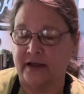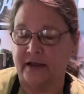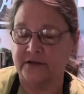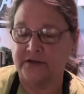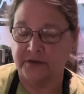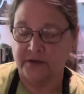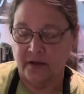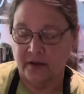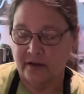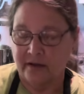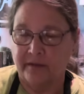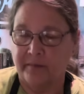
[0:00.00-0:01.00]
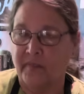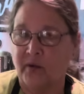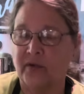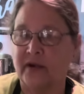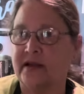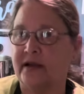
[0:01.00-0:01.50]
nice. But
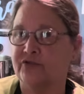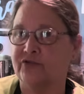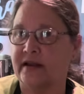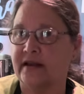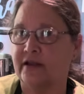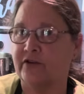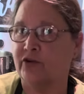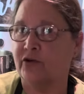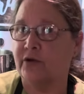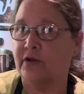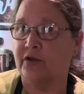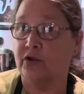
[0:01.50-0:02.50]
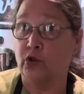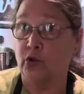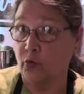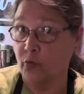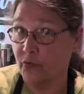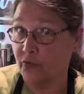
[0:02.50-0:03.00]
when it comes right down to it,
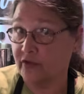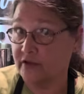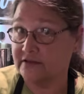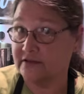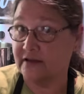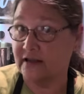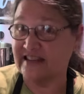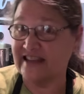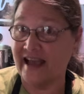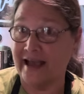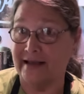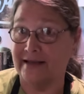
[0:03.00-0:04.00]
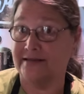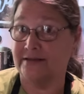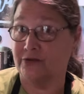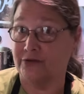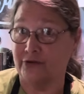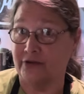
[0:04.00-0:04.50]
you want things that
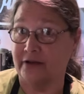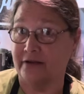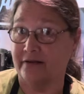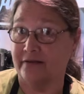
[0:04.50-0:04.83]
taste good,